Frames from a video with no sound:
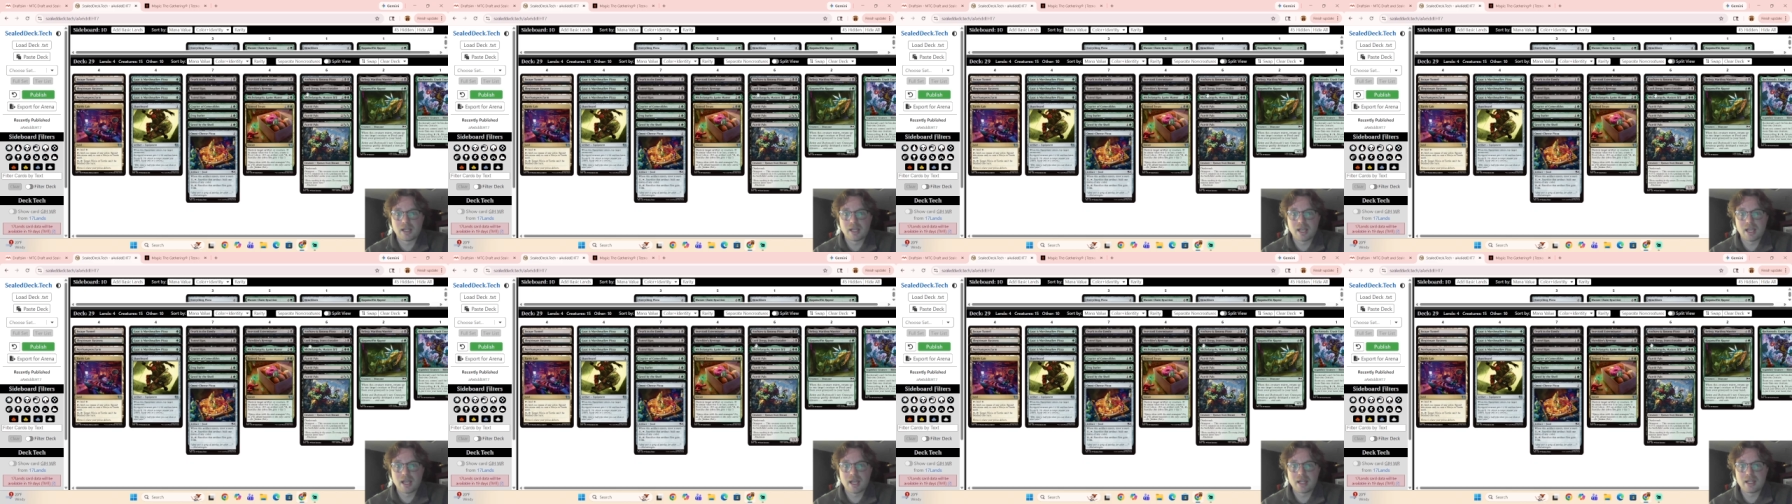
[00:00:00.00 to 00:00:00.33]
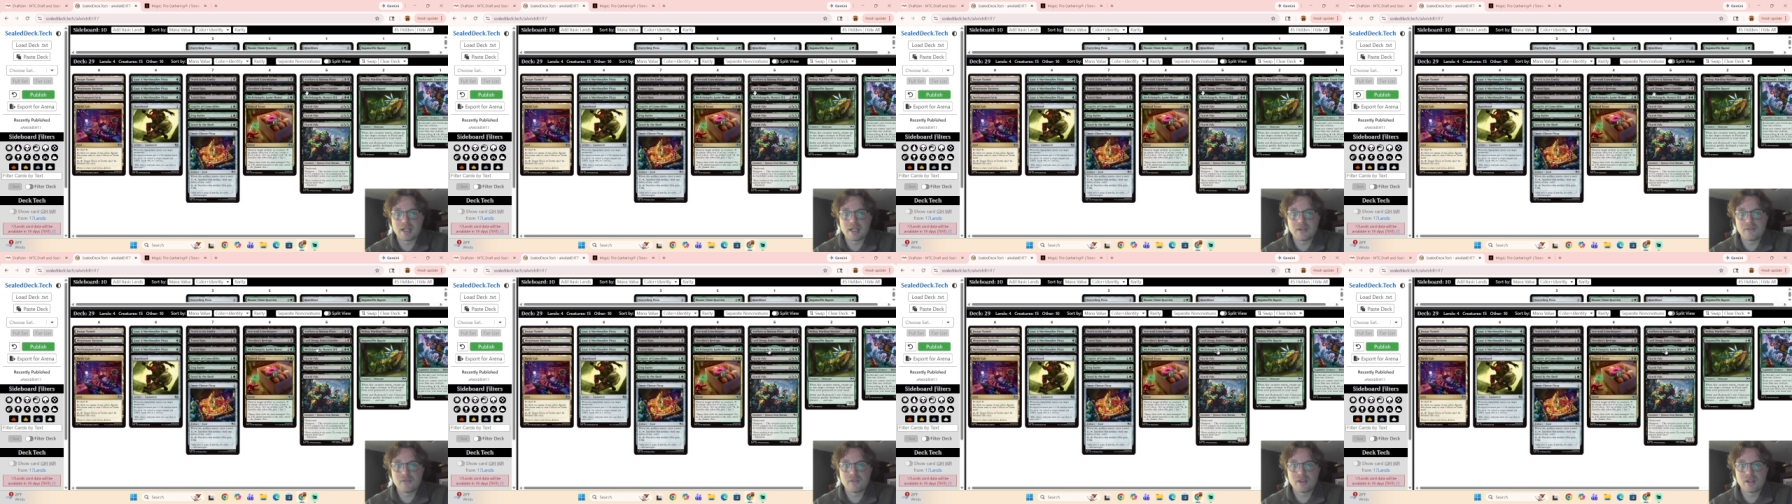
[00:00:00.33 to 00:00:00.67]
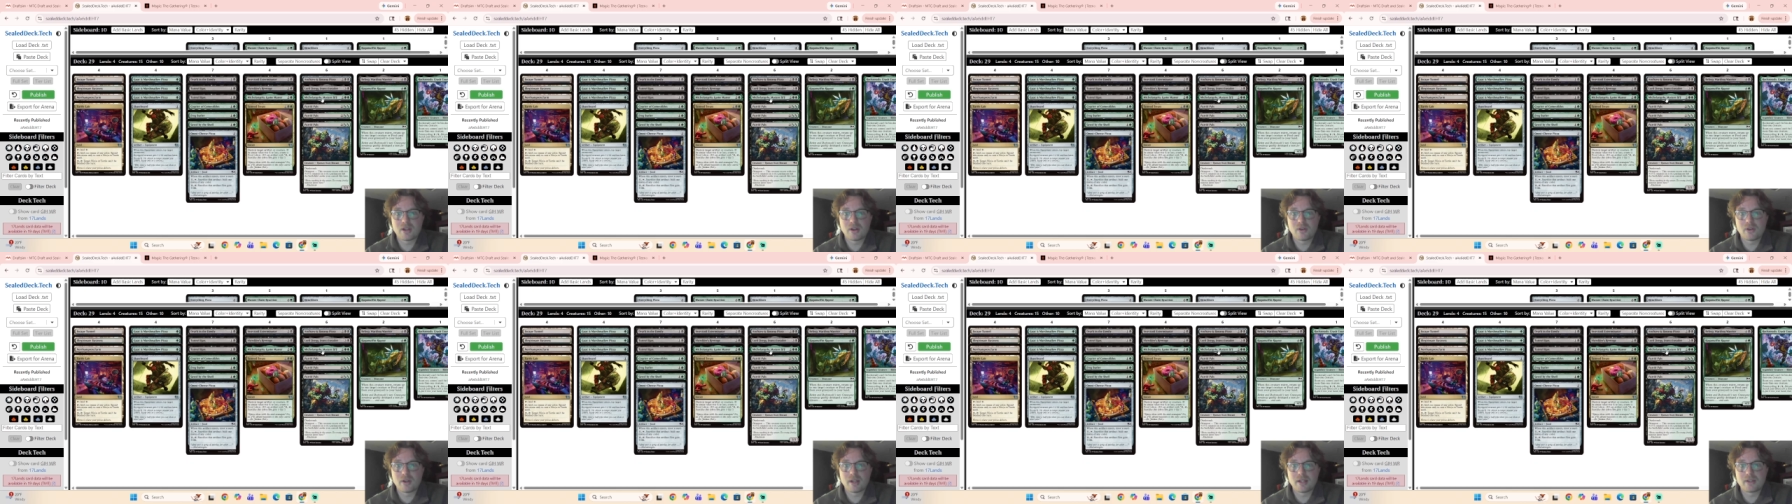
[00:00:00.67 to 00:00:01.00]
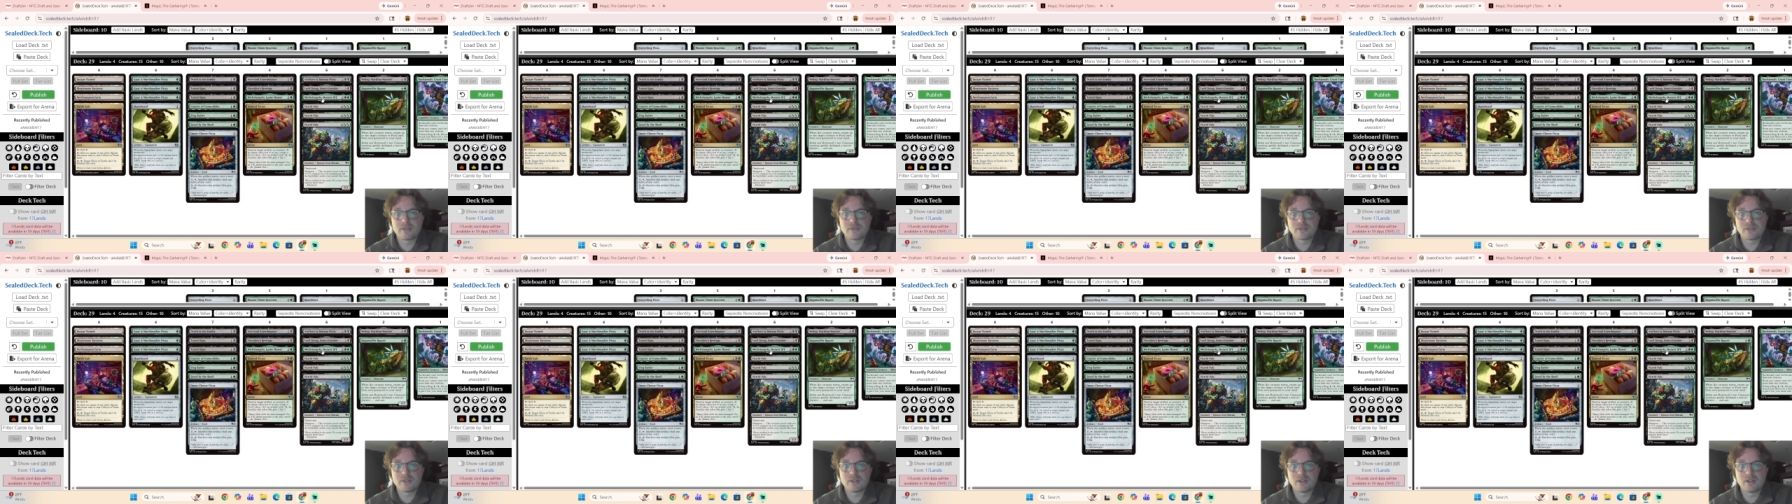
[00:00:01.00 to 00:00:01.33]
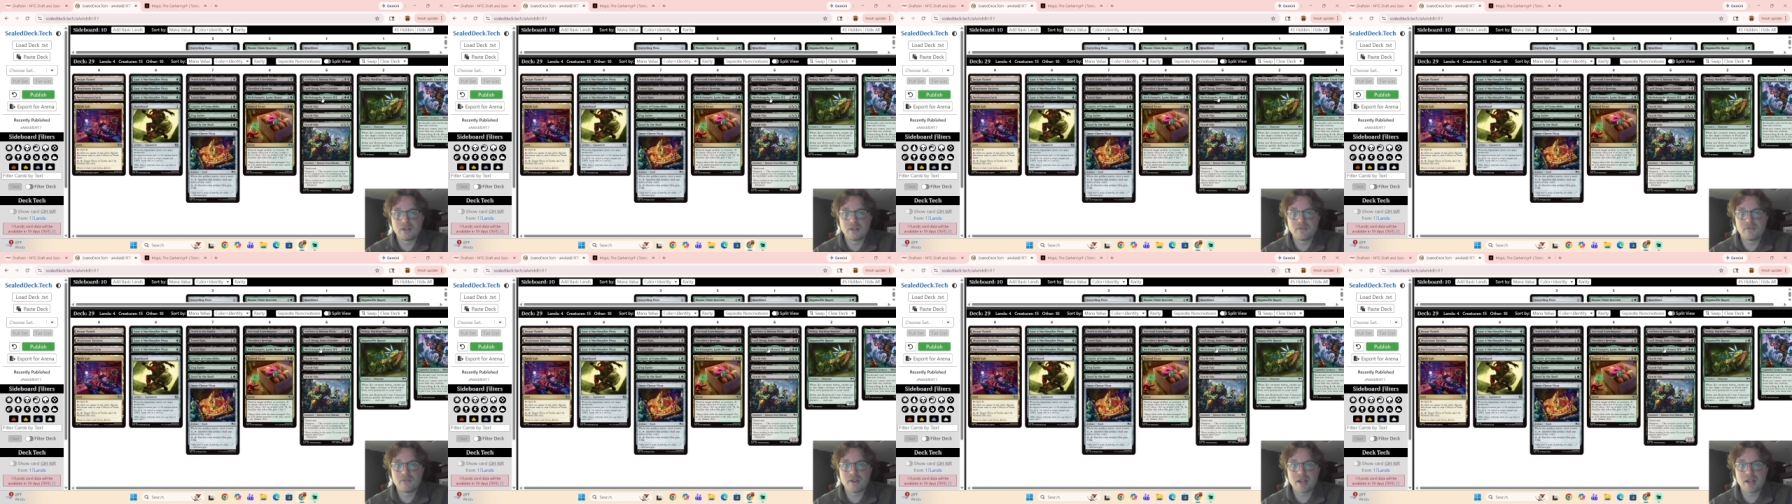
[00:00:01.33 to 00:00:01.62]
and even though it's good